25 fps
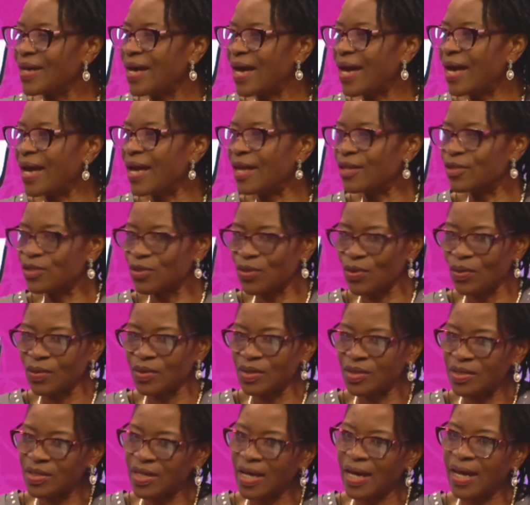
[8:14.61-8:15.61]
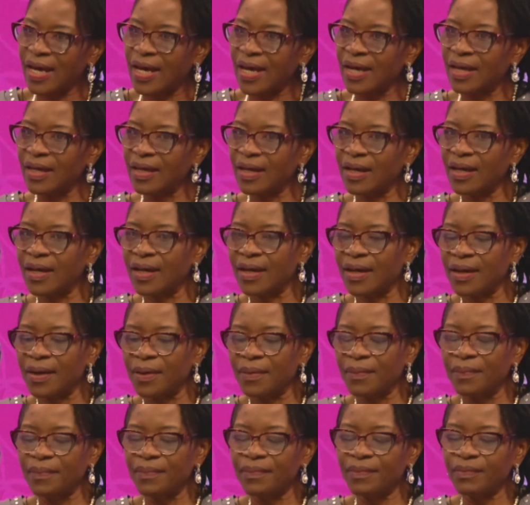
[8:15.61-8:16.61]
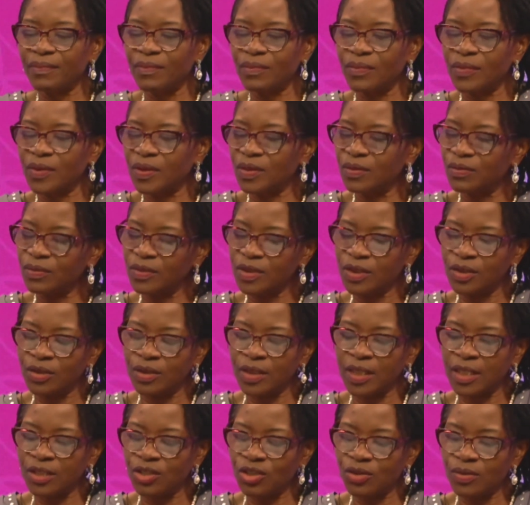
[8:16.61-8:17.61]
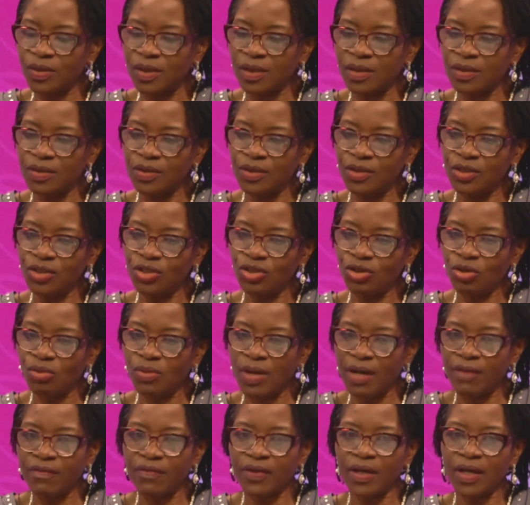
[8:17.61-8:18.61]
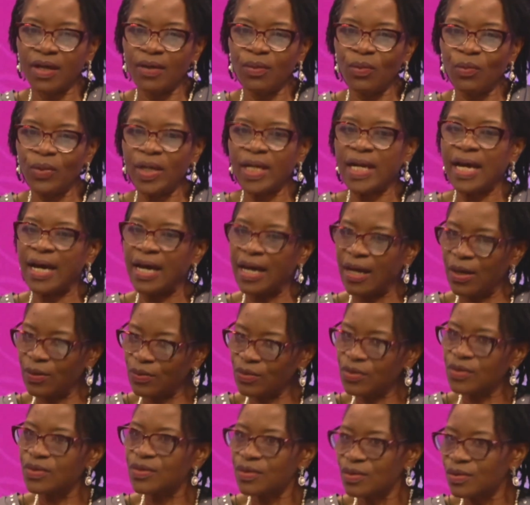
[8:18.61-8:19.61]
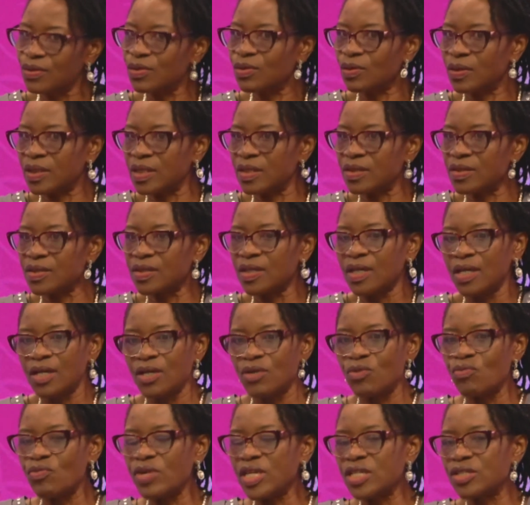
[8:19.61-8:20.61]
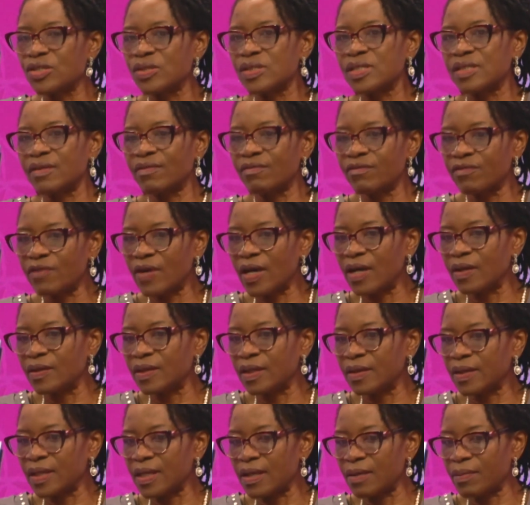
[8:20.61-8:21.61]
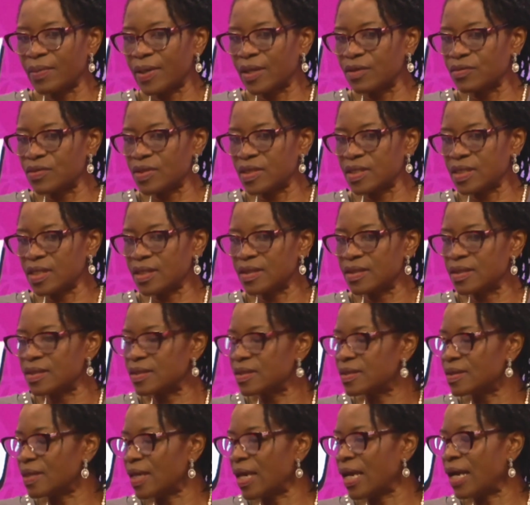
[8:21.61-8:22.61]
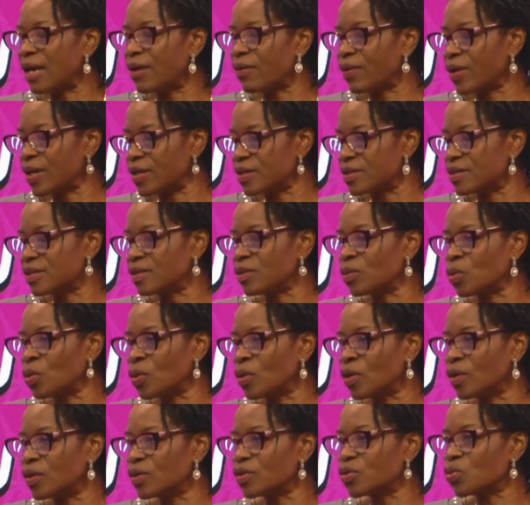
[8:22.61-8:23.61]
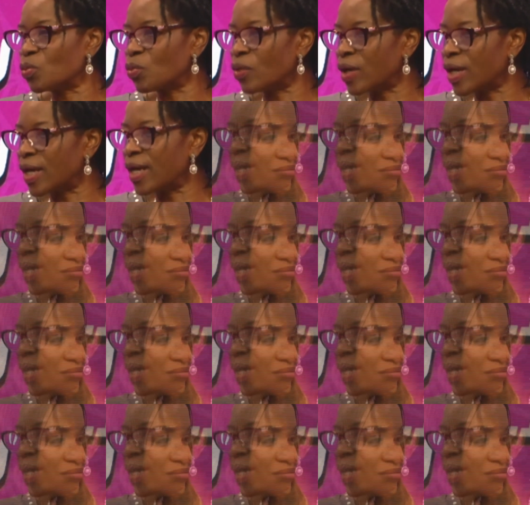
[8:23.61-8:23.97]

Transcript: And so this guy when in National Geographic went out to these regions and found that there are about 6 areas in the world where